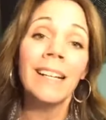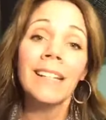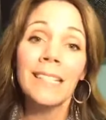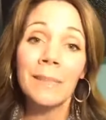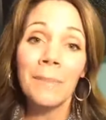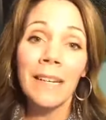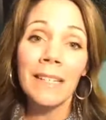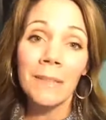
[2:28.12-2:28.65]
to
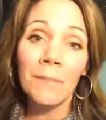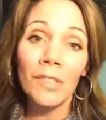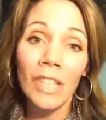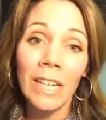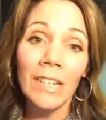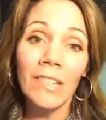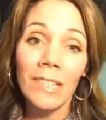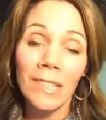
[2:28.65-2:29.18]
make some
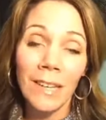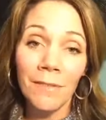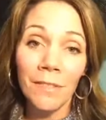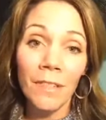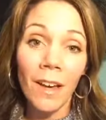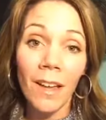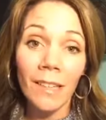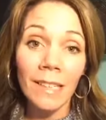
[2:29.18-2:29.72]
changes after the
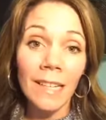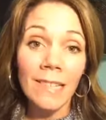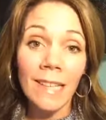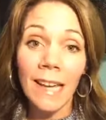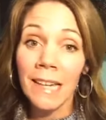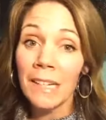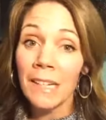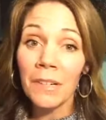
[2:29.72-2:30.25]
holidays.
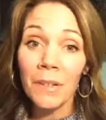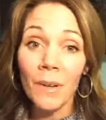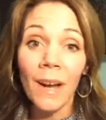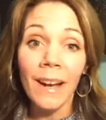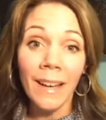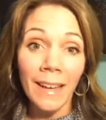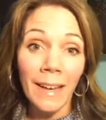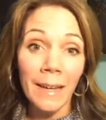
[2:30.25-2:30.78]
I know
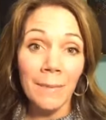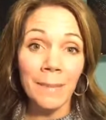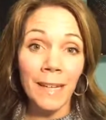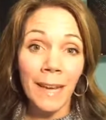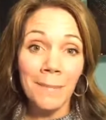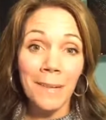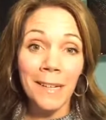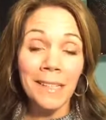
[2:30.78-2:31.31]
I am, and
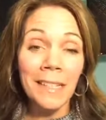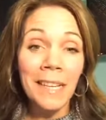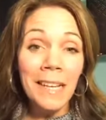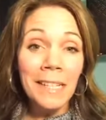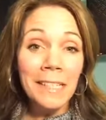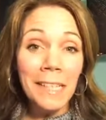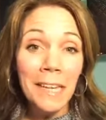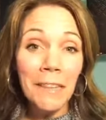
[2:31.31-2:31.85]
I'm on
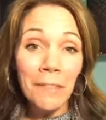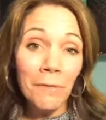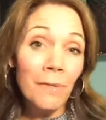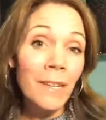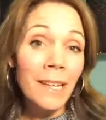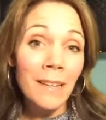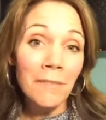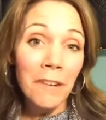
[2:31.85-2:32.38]
day
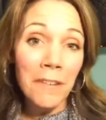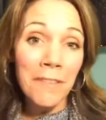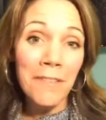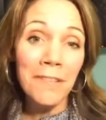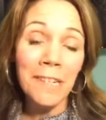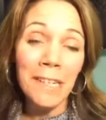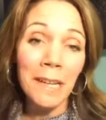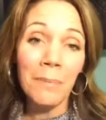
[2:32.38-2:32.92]
3 of our
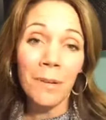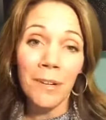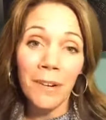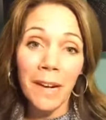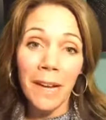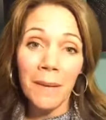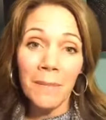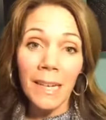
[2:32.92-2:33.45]
30-day
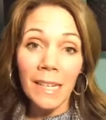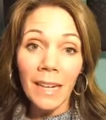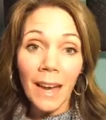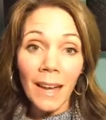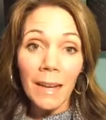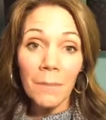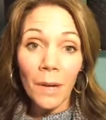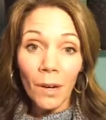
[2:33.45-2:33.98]
program, and
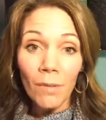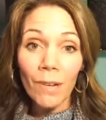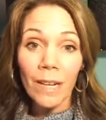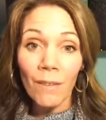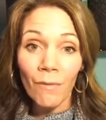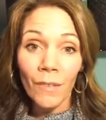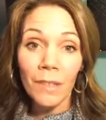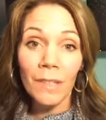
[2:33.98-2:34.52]
I am already
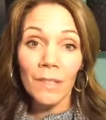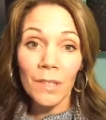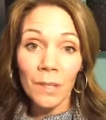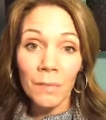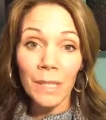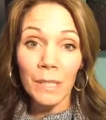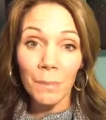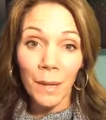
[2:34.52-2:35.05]
feeling so
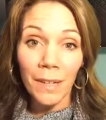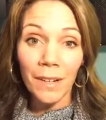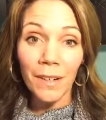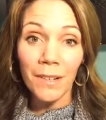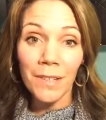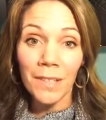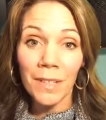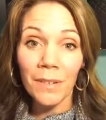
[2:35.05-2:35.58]
much
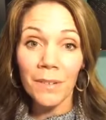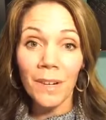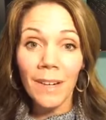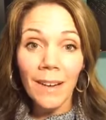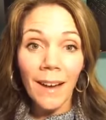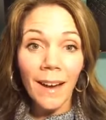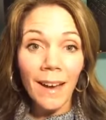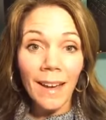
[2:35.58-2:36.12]
better. So
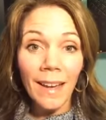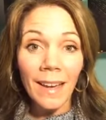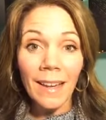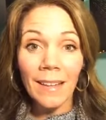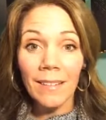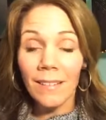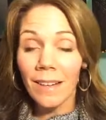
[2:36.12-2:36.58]
I